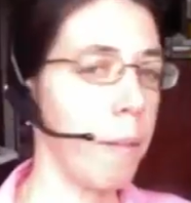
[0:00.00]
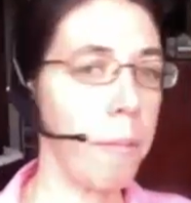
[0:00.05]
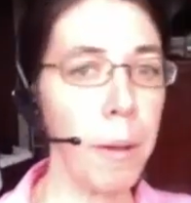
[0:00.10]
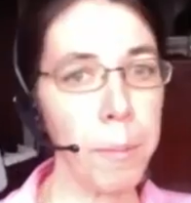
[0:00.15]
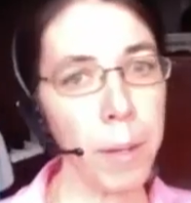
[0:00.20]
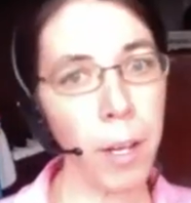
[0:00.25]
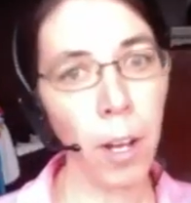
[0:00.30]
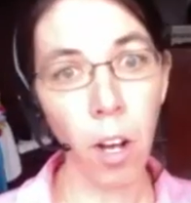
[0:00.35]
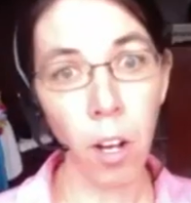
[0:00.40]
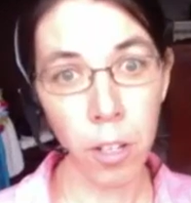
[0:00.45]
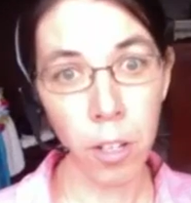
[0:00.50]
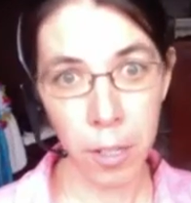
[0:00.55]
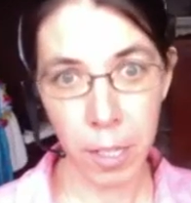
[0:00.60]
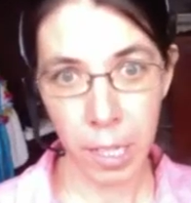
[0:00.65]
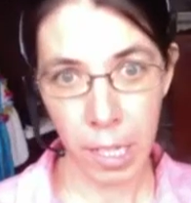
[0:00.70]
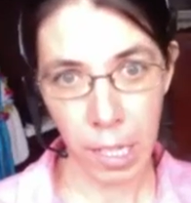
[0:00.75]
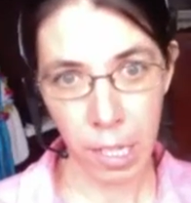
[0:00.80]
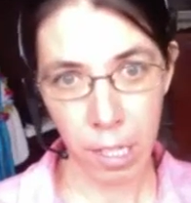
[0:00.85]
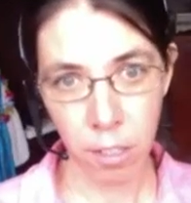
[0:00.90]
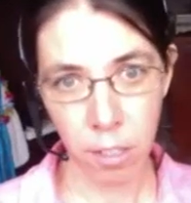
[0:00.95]
That might be all
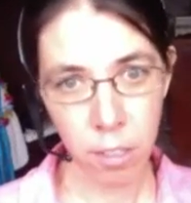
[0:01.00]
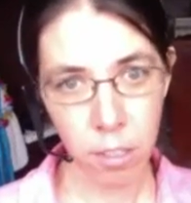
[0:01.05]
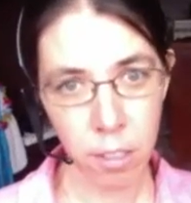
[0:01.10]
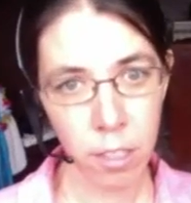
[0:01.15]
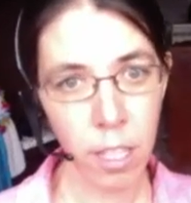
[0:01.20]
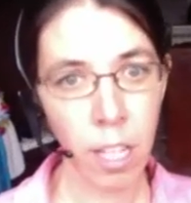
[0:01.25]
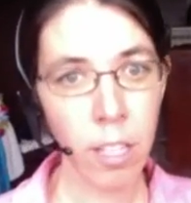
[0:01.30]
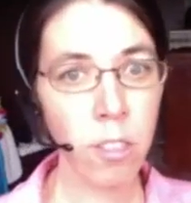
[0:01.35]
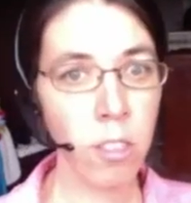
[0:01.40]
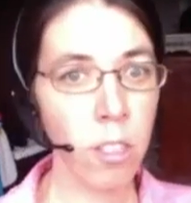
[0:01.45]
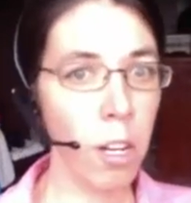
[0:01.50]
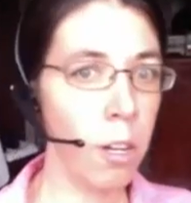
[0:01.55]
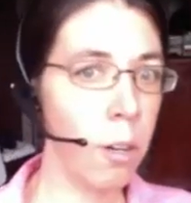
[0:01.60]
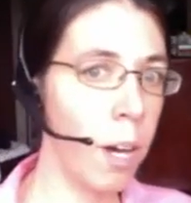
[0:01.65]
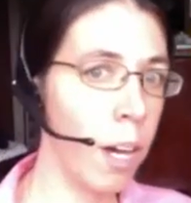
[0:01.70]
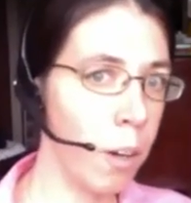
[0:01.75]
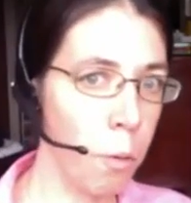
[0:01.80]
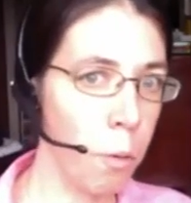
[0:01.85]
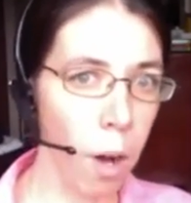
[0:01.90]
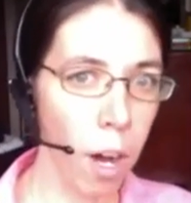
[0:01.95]
you need. Let's
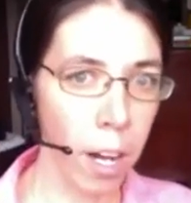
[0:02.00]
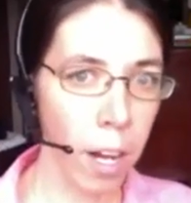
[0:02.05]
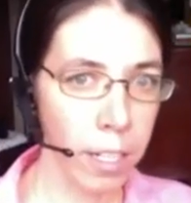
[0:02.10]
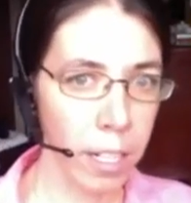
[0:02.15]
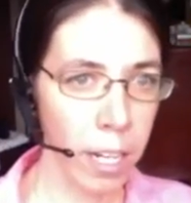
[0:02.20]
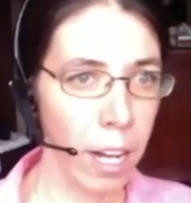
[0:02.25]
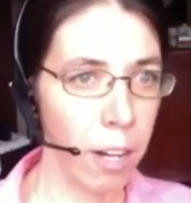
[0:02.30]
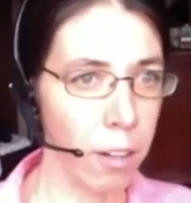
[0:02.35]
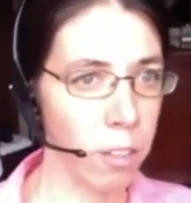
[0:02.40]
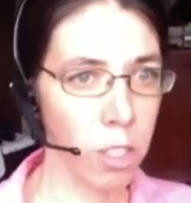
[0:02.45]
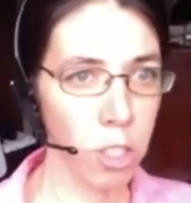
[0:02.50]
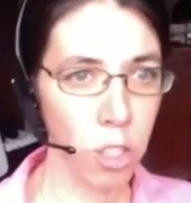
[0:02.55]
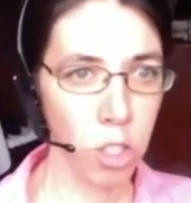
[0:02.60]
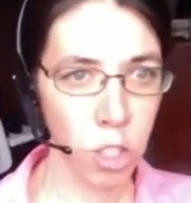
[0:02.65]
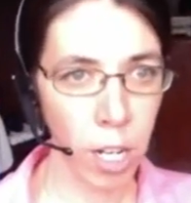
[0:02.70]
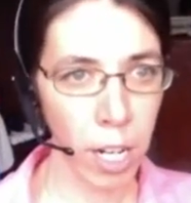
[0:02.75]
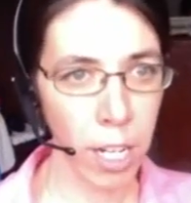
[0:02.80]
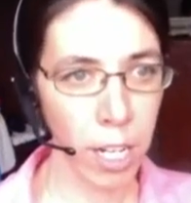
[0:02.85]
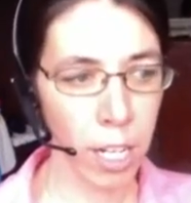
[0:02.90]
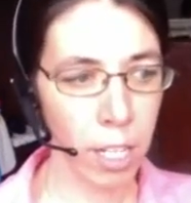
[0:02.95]
go on a walk now and do
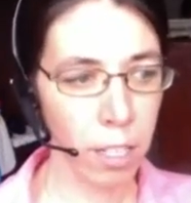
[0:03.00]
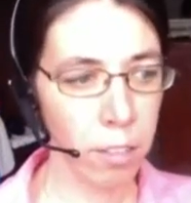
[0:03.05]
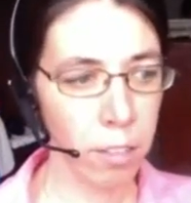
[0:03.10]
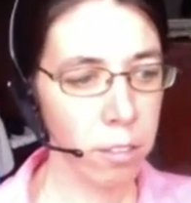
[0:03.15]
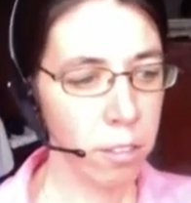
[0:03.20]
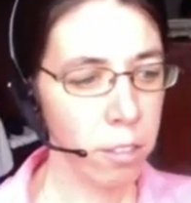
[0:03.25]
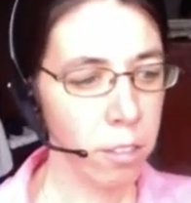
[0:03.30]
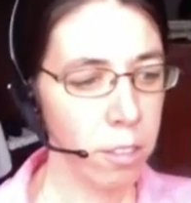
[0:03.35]
training.